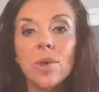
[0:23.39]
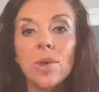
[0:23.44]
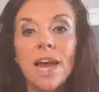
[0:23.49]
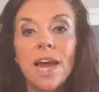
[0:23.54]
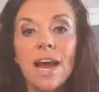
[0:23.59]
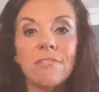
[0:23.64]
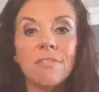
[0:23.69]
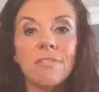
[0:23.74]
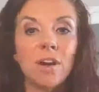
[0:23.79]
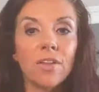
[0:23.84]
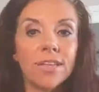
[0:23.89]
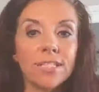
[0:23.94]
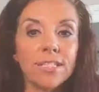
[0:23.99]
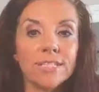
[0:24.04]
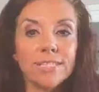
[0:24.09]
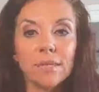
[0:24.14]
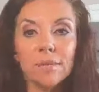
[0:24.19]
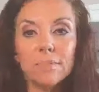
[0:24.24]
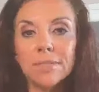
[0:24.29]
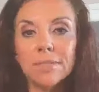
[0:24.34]
have all
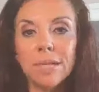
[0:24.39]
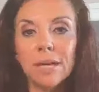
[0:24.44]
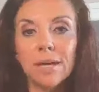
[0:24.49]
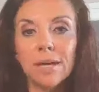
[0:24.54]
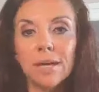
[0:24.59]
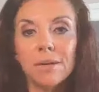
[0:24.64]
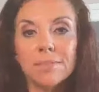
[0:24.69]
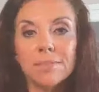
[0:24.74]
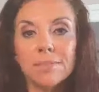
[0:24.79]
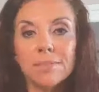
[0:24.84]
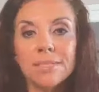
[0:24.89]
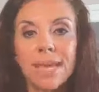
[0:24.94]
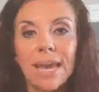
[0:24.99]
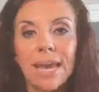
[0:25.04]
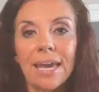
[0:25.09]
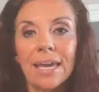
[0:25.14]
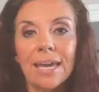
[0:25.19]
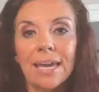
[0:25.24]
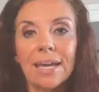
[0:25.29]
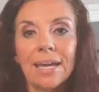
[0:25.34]
these symptoms
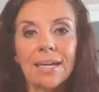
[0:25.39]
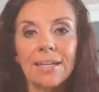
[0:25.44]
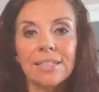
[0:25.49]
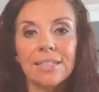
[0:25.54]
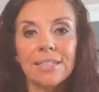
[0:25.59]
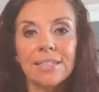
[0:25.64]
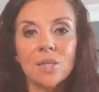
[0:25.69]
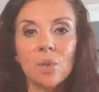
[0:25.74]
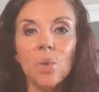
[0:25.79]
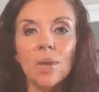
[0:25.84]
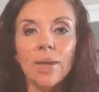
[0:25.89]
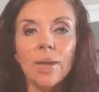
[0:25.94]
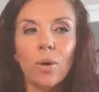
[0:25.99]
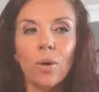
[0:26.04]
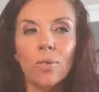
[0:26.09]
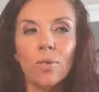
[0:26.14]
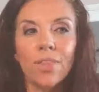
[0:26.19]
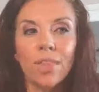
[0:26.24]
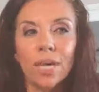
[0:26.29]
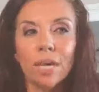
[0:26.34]
and we
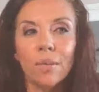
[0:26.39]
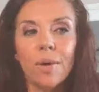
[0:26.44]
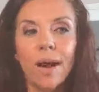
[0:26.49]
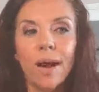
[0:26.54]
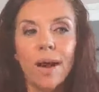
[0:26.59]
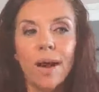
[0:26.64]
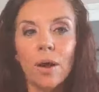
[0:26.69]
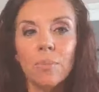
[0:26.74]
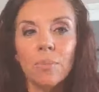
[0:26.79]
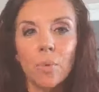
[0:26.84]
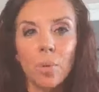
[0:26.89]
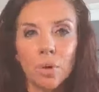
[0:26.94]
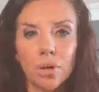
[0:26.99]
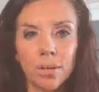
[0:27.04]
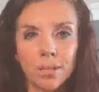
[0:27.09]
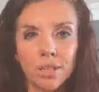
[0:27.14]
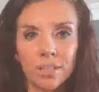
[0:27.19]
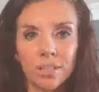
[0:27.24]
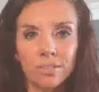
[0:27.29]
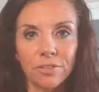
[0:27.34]
don't think about how
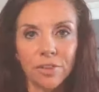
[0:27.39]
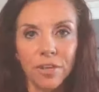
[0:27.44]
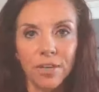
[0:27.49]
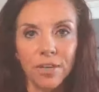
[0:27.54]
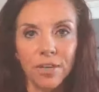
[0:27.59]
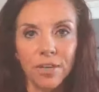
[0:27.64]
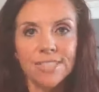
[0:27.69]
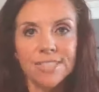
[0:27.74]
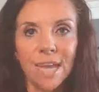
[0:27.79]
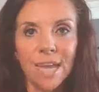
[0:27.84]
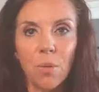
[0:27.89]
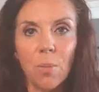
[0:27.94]
important the liver is.